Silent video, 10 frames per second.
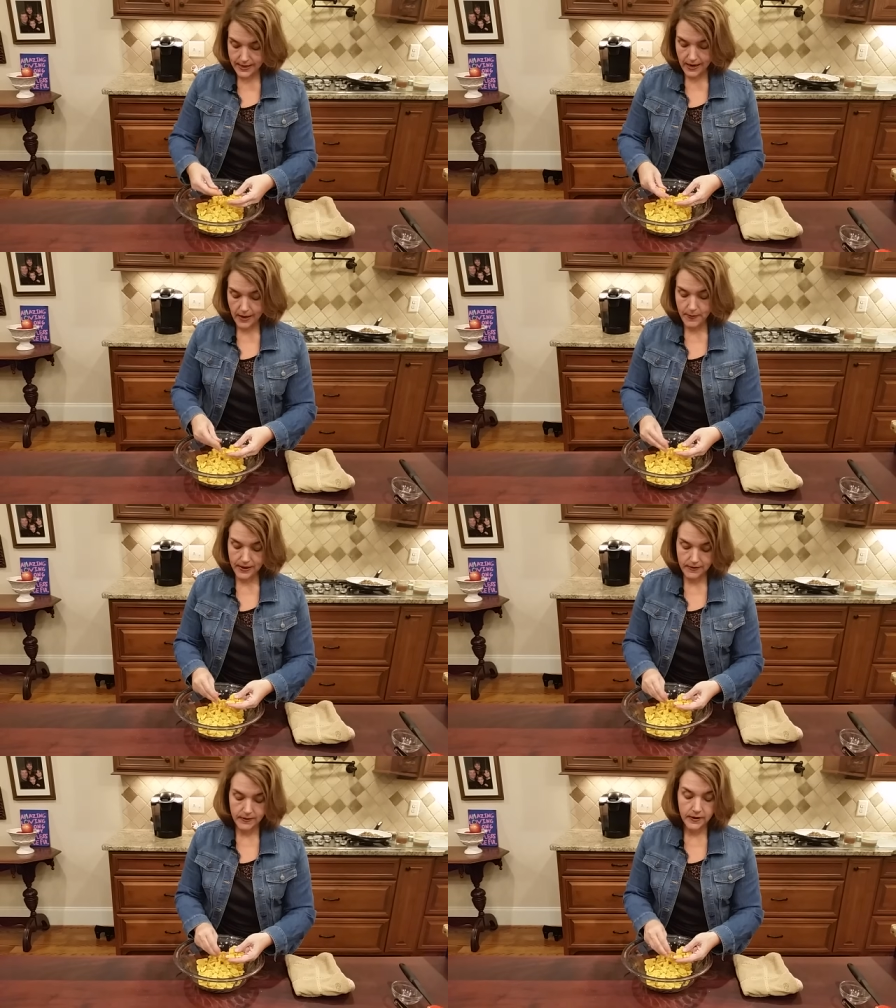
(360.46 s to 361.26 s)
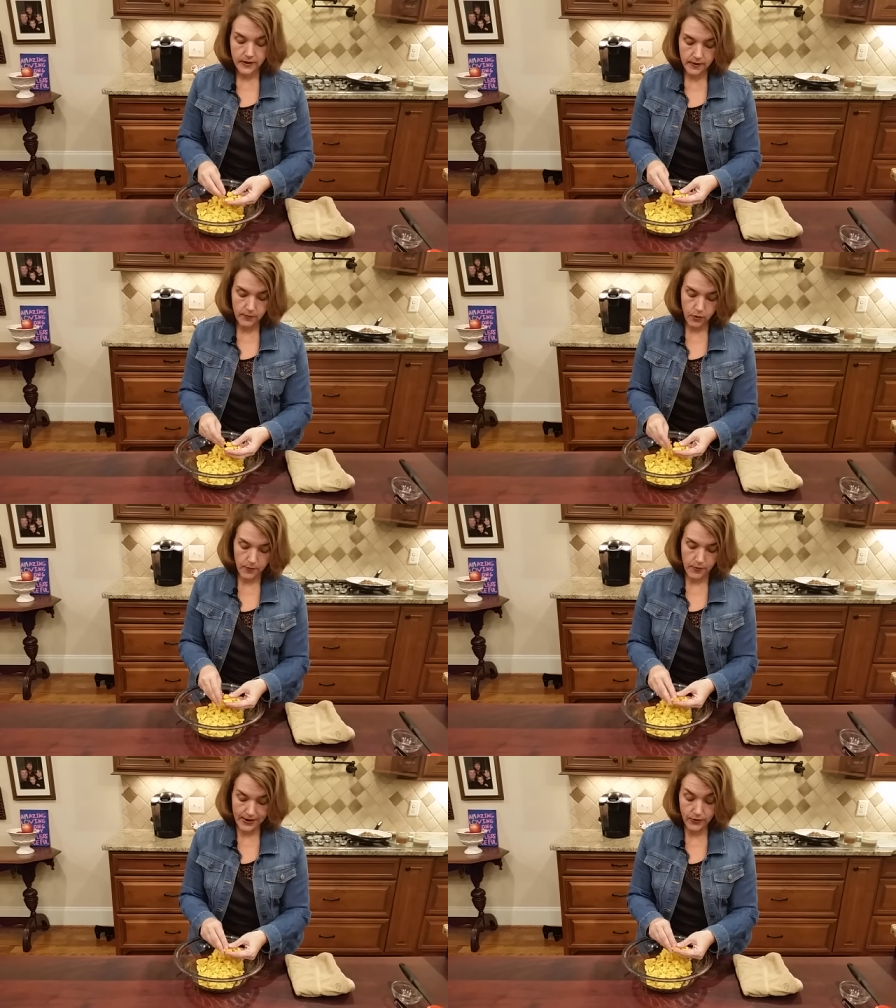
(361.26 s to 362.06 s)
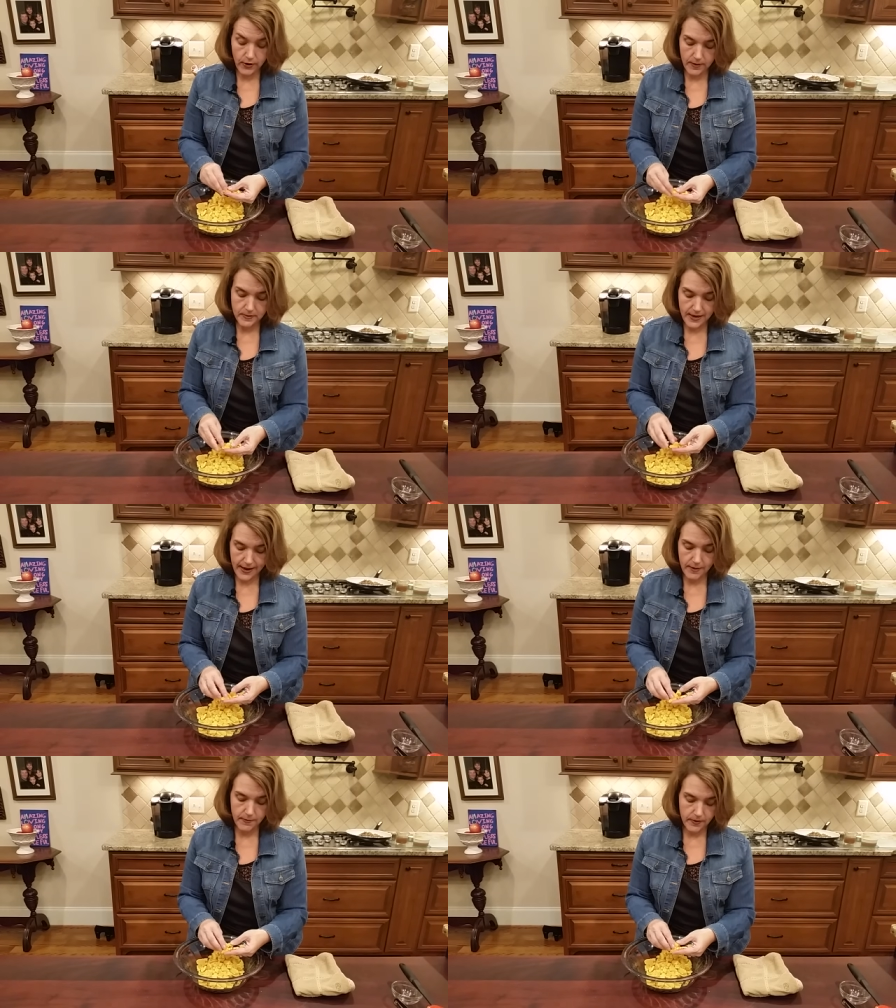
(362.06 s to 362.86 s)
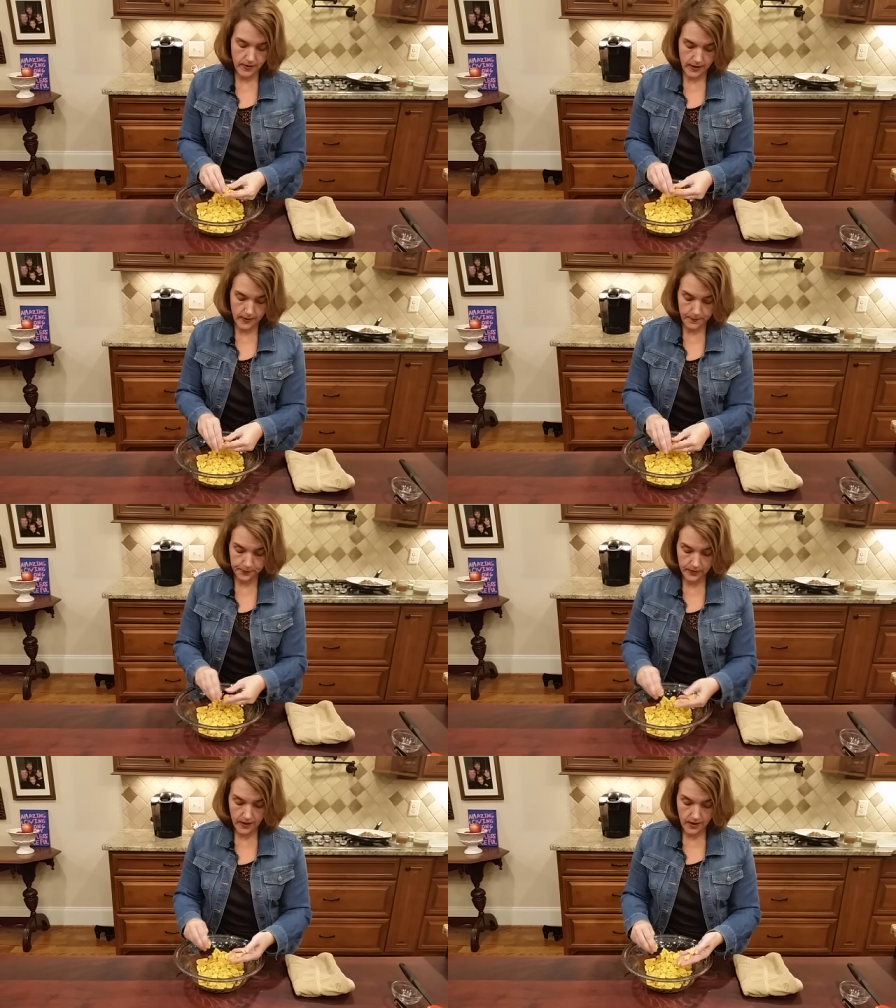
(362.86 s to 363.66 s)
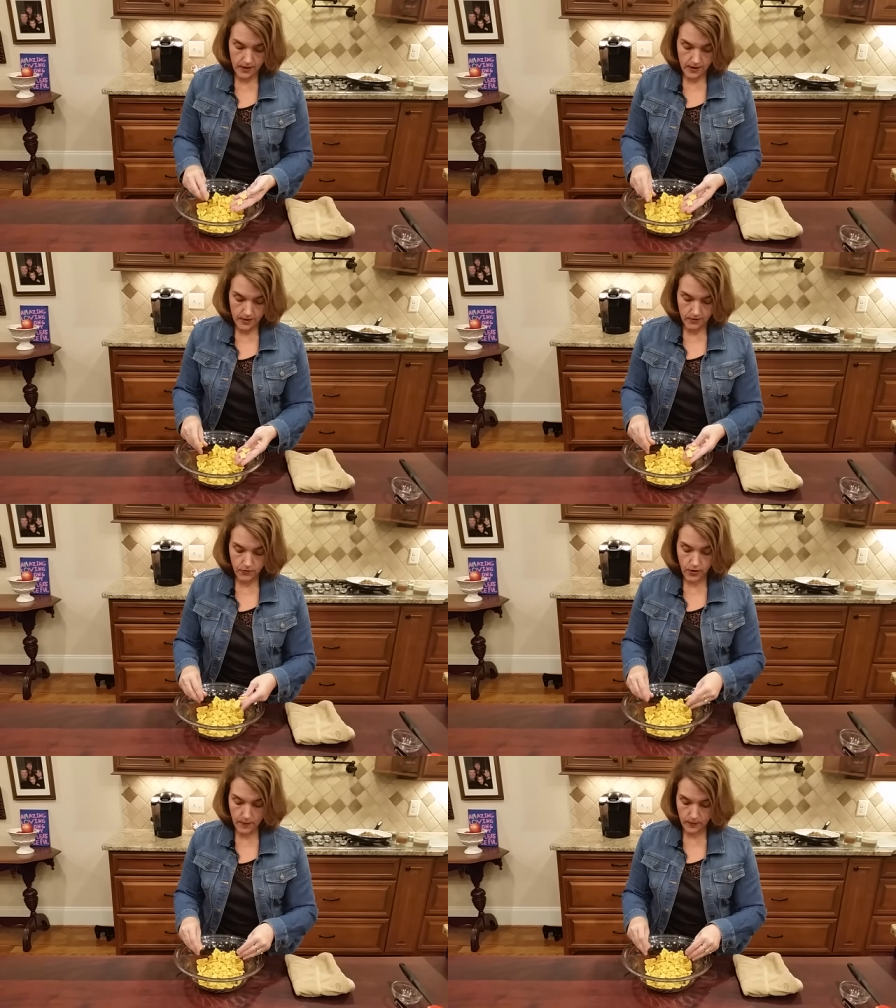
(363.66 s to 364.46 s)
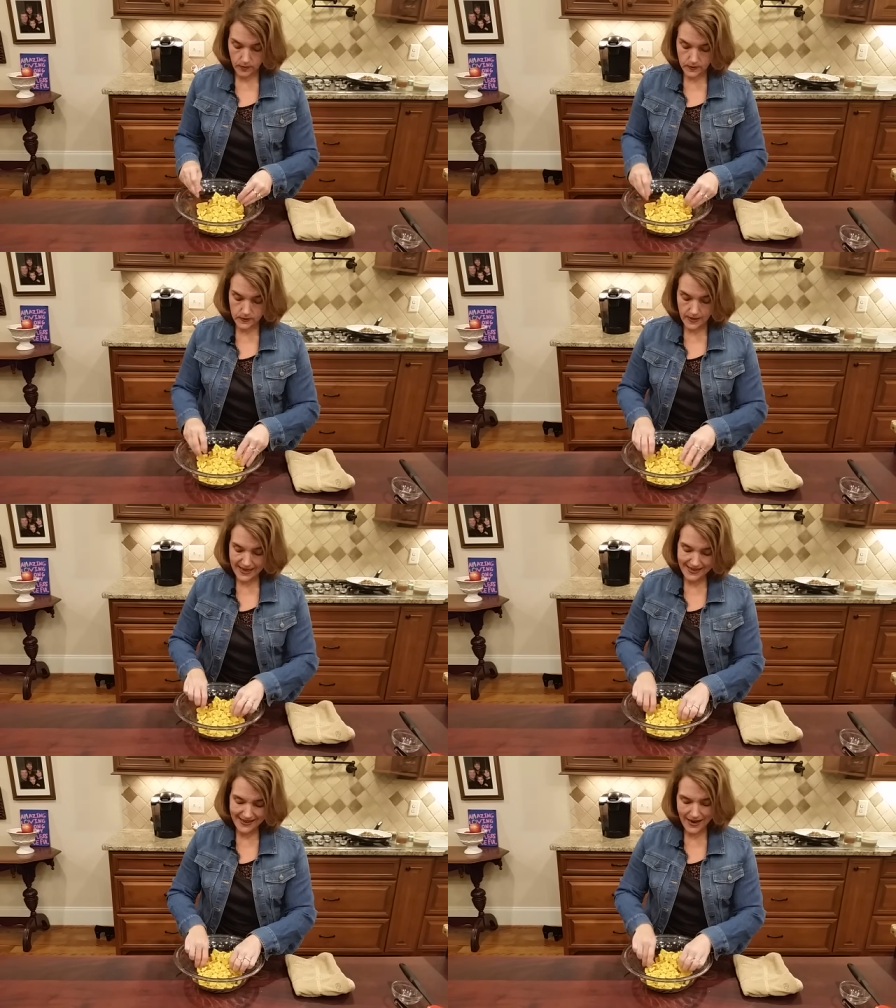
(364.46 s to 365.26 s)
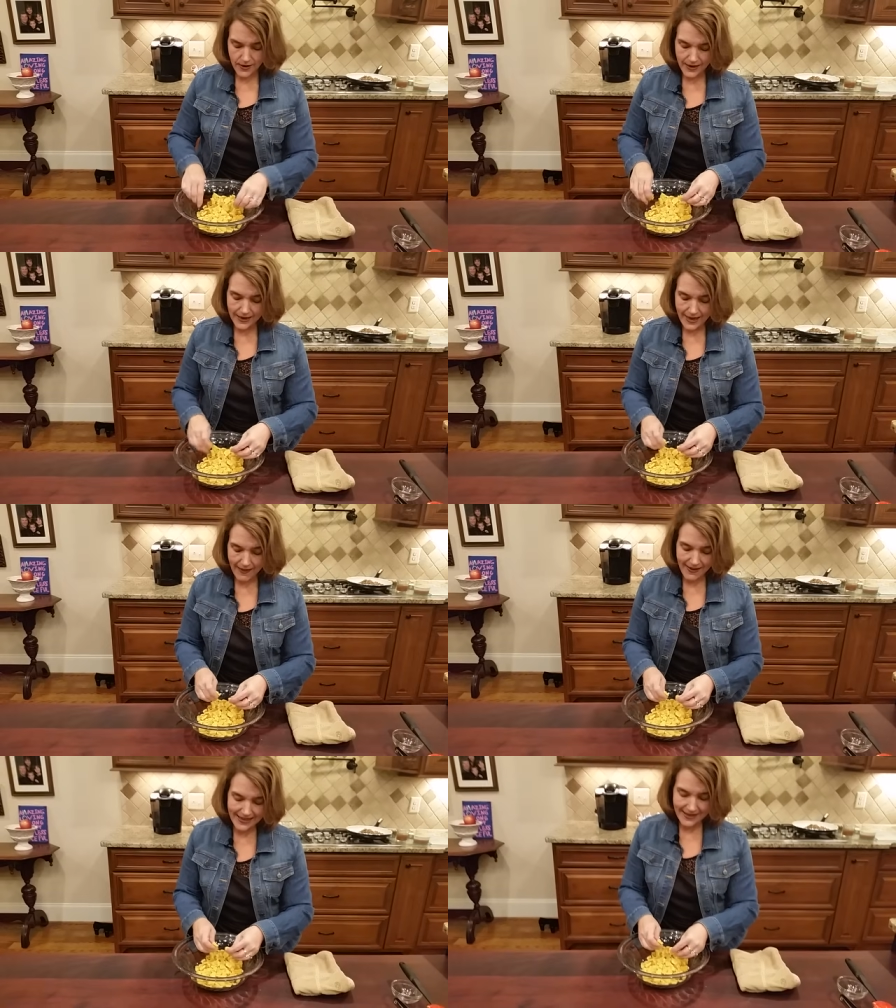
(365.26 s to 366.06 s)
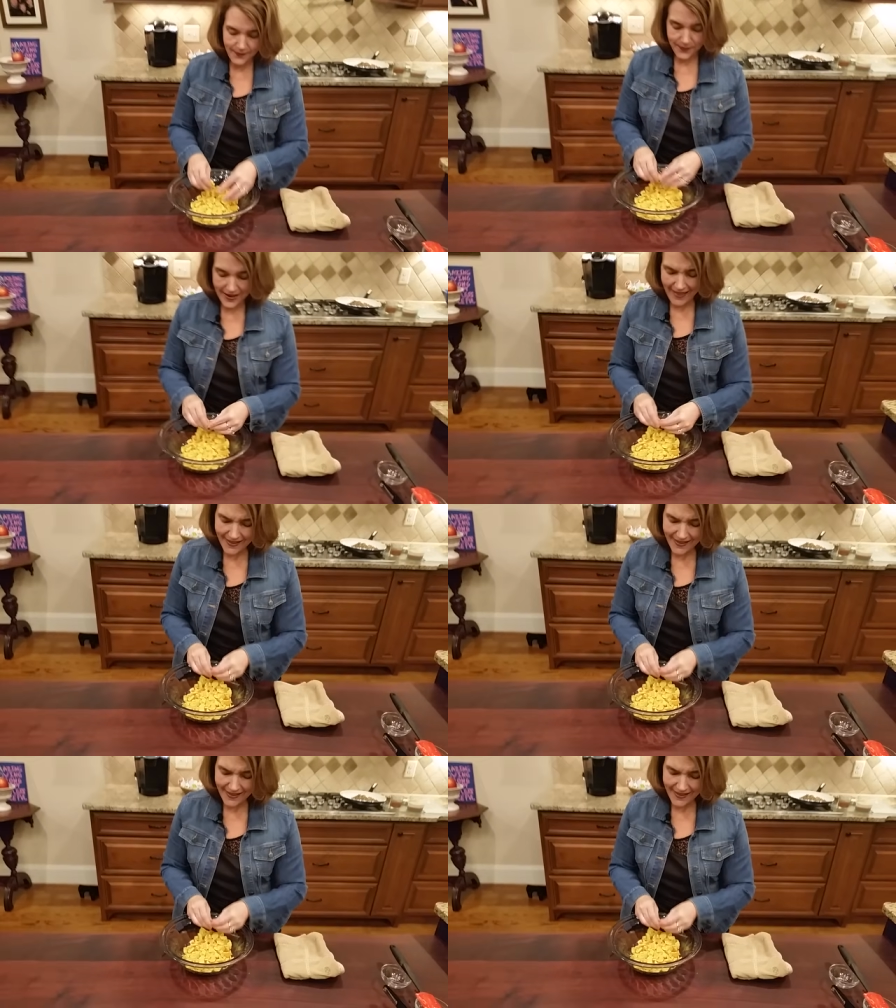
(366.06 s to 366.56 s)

it up and more breadcrumb type um, crumbles. And I, I like it, I